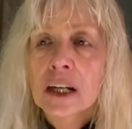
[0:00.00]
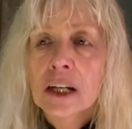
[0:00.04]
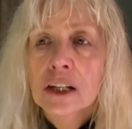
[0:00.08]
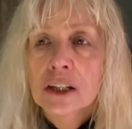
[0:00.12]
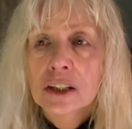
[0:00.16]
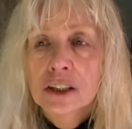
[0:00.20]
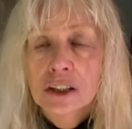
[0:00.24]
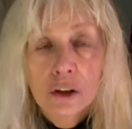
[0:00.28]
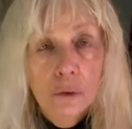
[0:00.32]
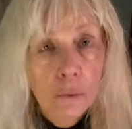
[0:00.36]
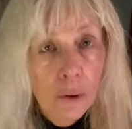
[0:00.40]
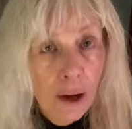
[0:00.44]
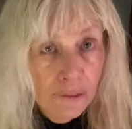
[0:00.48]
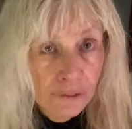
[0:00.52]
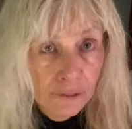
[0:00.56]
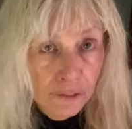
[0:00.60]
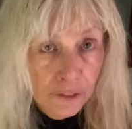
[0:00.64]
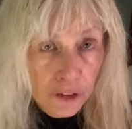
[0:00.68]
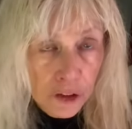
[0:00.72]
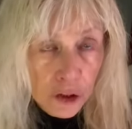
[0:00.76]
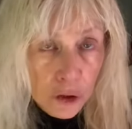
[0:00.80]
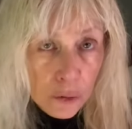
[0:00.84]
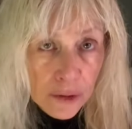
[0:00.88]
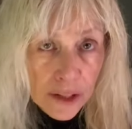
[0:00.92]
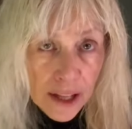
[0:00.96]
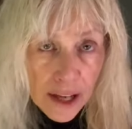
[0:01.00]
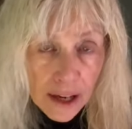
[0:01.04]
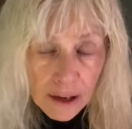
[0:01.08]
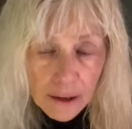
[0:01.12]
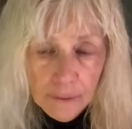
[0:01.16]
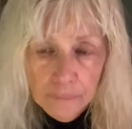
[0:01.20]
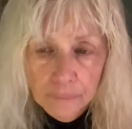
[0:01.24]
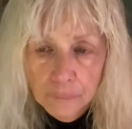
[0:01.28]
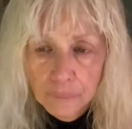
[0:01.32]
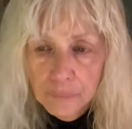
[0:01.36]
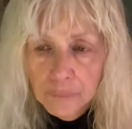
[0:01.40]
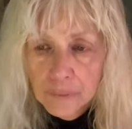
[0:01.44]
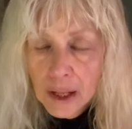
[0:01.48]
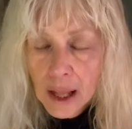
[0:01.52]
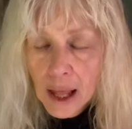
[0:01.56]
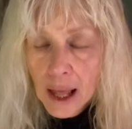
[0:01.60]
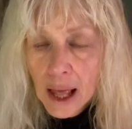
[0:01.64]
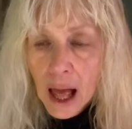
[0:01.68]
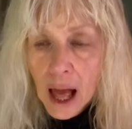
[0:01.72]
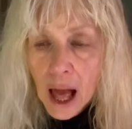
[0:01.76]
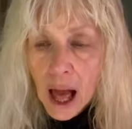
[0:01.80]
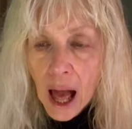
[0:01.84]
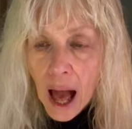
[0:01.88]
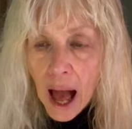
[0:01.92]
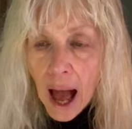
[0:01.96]
So I flew there.
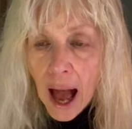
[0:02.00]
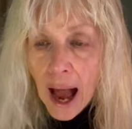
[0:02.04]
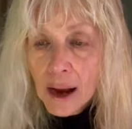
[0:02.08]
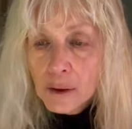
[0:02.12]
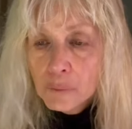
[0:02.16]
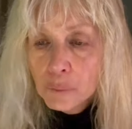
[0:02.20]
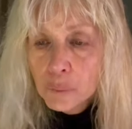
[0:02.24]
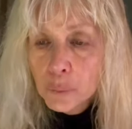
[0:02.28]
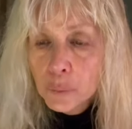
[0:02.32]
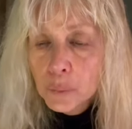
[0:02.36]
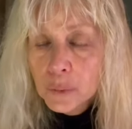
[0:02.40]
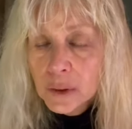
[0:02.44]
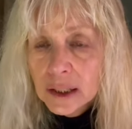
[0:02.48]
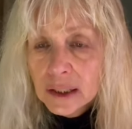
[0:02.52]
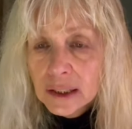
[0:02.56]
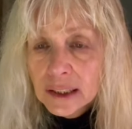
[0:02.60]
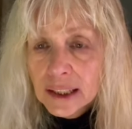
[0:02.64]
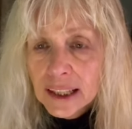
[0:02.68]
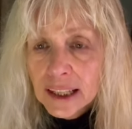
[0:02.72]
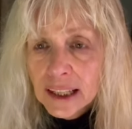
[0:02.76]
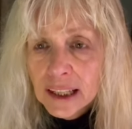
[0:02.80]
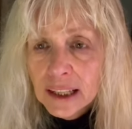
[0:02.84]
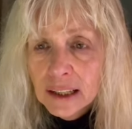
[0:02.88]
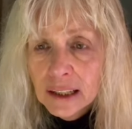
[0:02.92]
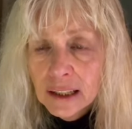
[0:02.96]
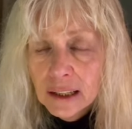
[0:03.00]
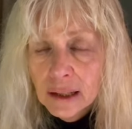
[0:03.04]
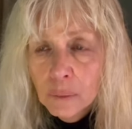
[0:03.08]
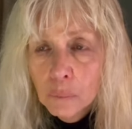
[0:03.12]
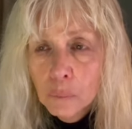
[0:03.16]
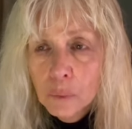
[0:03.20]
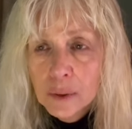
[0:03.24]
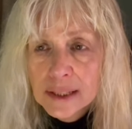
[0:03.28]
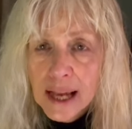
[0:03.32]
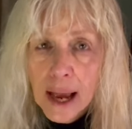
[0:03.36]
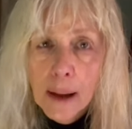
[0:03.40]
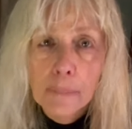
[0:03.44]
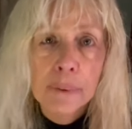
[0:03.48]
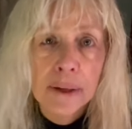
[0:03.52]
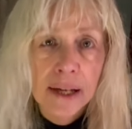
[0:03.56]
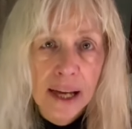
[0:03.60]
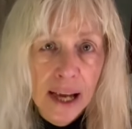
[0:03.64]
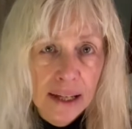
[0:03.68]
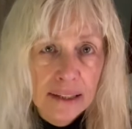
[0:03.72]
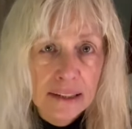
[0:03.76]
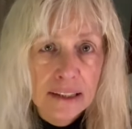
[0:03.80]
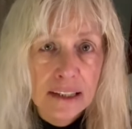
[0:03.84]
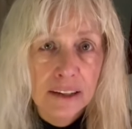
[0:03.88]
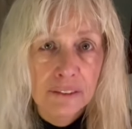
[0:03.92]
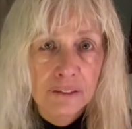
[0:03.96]
I really was
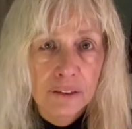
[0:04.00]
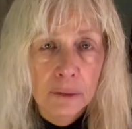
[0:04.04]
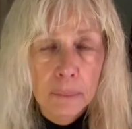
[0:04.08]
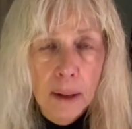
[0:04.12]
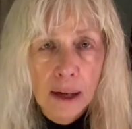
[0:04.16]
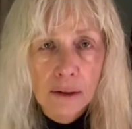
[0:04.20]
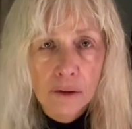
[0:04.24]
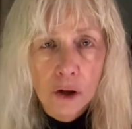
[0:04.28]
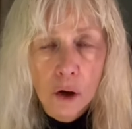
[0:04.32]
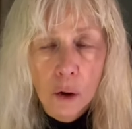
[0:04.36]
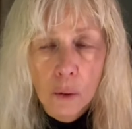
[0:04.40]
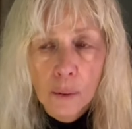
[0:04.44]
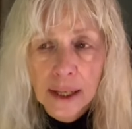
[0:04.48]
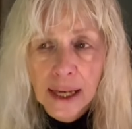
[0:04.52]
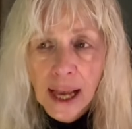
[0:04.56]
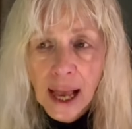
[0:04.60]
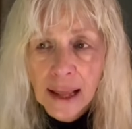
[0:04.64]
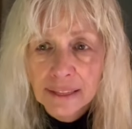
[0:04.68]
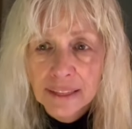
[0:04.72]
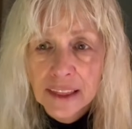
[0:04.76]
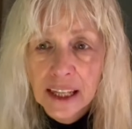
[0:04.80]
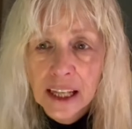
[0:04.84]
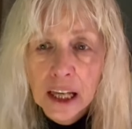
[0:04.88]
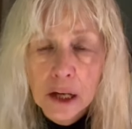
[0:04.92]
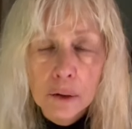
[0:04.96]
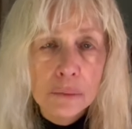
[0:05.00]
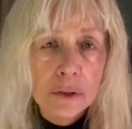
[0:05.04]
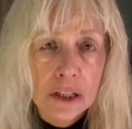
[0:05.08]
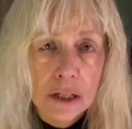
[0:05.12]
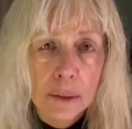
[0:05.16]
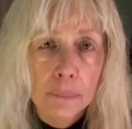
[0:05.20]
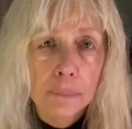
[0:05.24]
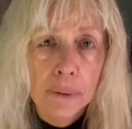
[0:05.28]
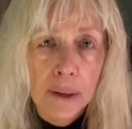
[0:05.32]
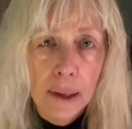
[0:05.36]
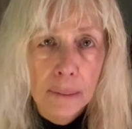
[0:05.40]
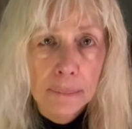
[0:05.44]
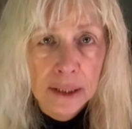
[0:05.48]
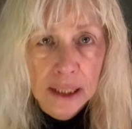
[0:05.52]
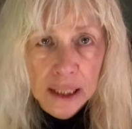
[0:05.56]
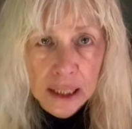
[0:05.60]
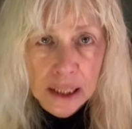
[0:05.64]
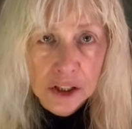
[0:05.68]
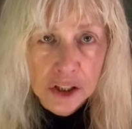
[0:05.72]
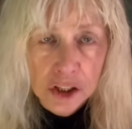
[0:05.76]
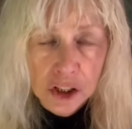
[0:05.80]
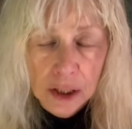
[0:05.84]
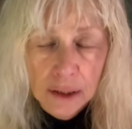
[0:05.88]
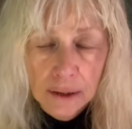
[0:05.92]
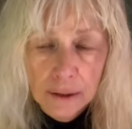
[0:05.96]
apprehensive about going. I think it was a
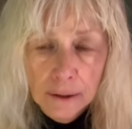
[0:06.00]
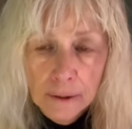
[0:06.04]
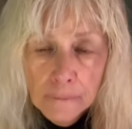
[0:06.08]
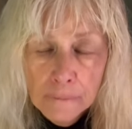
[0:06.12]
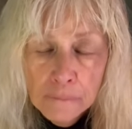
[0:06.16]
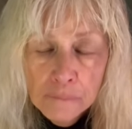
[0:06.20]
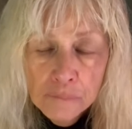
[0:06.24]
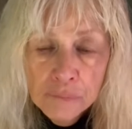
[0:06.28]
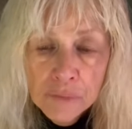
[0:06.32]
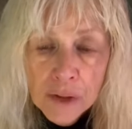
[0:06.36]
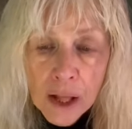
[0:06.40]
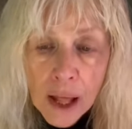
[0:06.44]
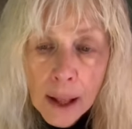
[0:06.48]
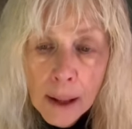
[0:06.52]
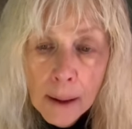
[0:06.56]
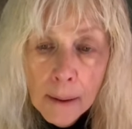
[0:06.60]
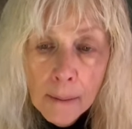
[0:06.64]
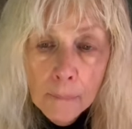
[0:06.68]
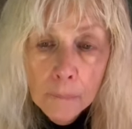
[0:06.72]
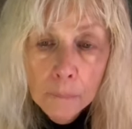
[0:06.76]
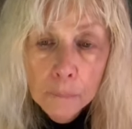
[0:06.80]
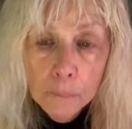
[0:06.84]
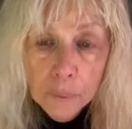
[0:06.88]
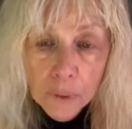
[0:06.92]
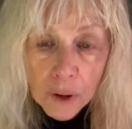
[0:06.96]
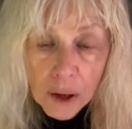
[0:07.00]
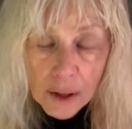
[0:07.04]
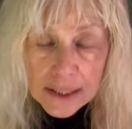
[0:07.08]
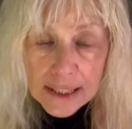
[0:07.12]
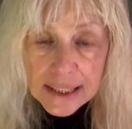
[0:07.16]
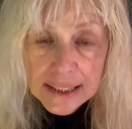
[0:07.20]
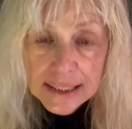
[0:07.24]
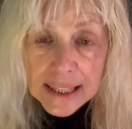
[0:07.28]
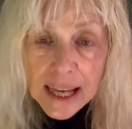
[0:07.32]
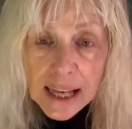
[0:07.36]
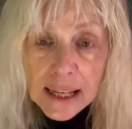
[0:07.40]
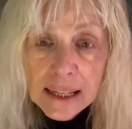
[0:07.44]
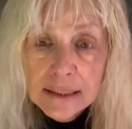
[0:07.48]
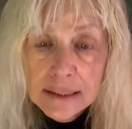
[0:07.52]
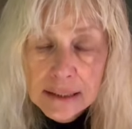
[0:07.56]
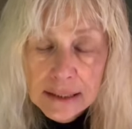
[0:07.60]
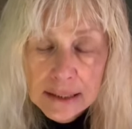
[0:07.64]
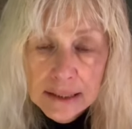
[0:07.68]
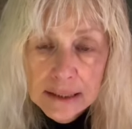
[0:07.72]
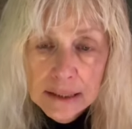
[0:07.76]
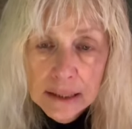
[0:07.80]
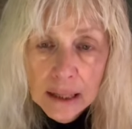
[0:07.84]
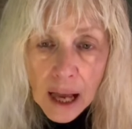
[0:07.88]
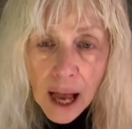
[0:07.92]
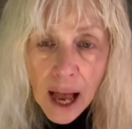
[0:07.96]
premonition because
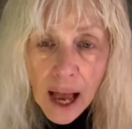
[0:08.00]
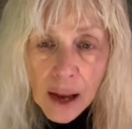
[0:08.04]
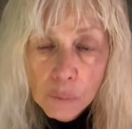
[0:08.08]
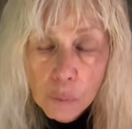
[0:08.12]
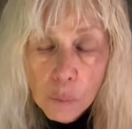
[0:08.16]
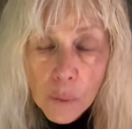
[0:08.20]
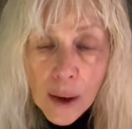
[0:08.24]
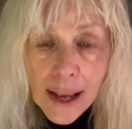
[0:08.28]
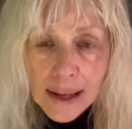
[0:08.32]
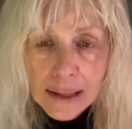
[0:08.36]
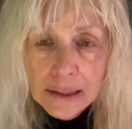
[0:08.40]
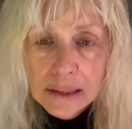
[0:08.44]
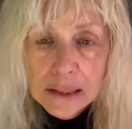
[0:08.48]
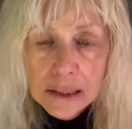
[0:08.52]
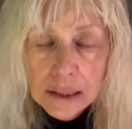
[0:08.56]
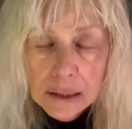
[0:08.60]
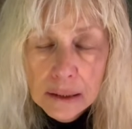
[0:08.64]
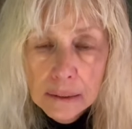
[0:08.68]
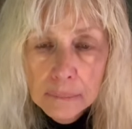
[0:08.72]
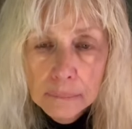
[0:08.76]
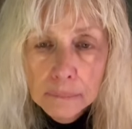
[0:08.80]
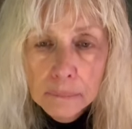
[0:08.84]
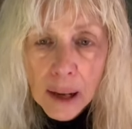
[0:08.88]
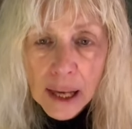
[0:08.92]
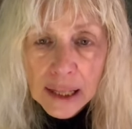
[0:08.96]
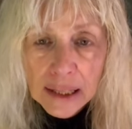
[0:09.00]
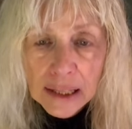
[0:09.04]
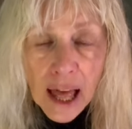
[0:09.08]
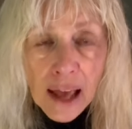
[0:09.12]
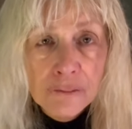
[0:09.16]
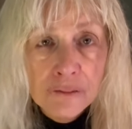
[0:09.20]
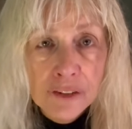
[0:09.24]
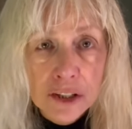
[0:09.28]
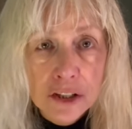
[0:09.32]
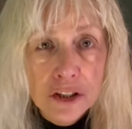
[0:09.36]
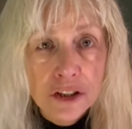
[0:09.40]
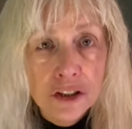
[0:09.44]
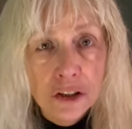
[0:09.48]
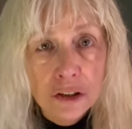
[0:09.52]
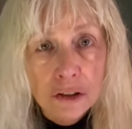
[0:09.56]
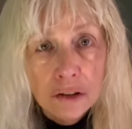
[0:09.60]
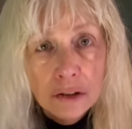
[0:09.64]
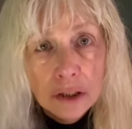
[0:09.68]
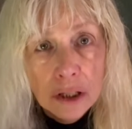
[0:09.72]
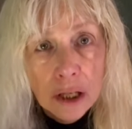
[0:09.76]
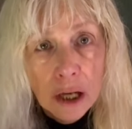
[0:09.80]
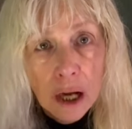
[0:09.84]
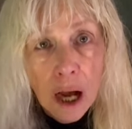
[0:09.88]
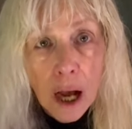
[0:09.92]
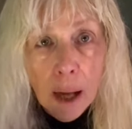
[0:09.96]
since I went, my life has
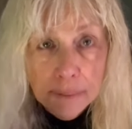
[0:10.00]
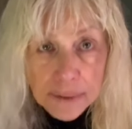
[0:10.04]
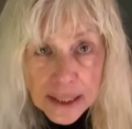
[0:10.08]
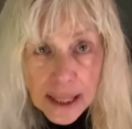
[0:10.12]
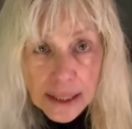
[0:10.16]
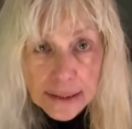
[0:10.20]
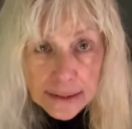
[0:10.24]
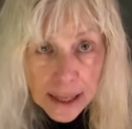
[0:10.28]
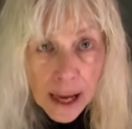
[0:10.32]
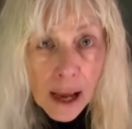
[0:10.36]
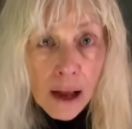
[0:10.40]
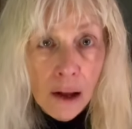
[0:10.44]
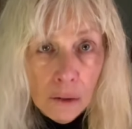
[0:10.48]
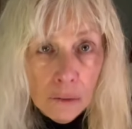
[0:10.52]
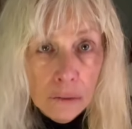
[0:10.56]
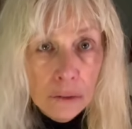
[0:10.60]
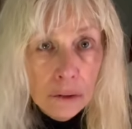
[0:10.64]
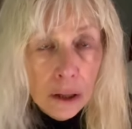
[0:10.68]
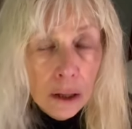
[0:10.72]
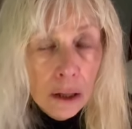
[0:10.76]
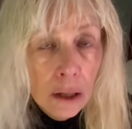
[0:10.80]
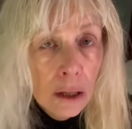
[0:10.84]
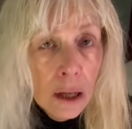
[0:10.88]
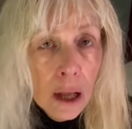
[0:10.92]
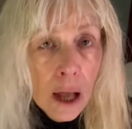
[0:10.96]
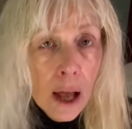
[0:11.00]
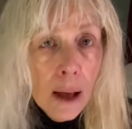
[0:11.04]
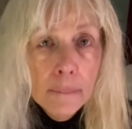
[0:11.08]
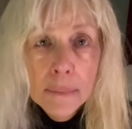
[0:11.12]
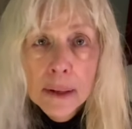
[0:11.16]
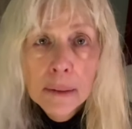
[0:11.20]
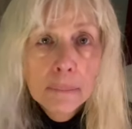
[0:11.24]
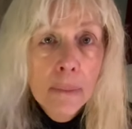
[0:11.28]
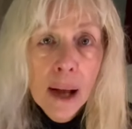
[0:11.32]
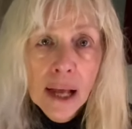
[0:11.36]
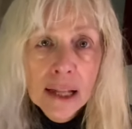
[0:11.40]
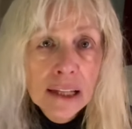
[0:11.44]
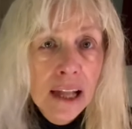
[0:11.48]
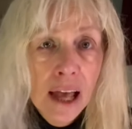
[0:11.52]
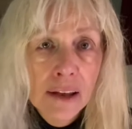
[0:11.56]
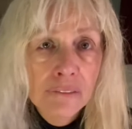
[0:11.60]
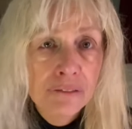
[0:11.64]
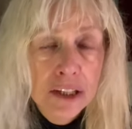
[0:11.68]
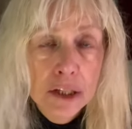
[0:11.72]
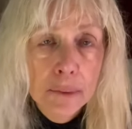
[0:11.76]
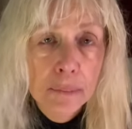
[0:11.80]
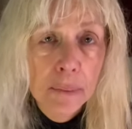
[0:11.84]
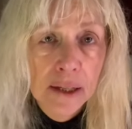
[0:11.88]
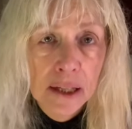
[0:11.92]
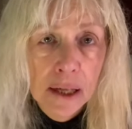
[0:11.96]
turned upside down. I mean, my life
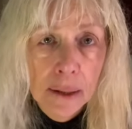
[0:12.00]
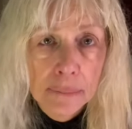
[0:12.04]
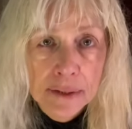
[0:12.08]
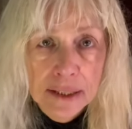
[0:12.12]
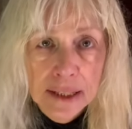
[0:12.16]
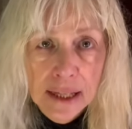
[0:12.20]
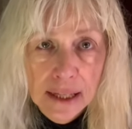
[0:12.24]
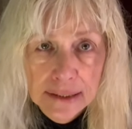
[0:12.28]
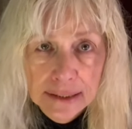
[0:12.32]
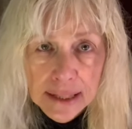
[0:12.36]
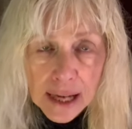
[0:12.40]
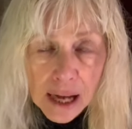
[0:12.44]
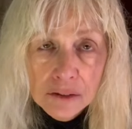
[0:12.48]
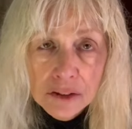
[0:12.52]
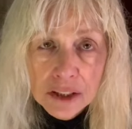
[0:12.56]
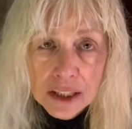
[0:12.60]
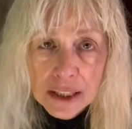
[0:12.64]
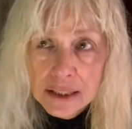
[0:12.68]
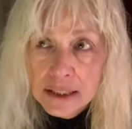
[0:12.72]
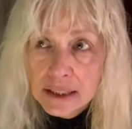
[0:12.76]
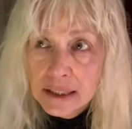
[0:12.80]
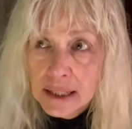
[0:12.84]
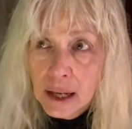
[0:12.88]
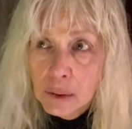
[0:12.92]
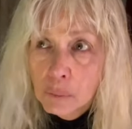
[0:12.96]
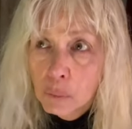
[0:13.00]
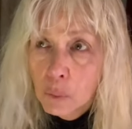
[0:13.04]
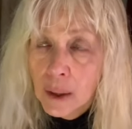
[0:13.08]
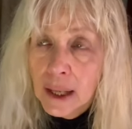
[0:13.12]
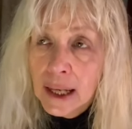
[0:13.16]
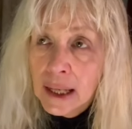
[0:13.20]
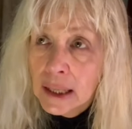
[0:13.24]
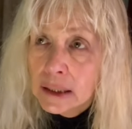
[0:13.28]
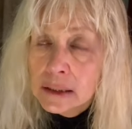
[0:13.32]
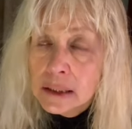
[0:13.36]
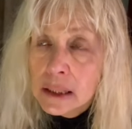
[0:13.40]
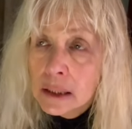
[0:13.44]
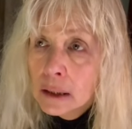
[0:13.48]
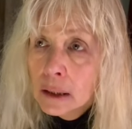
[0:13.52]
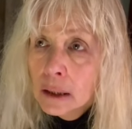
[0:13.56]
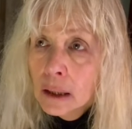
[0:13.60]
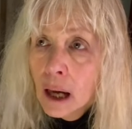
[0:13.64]
has been upside down since I went.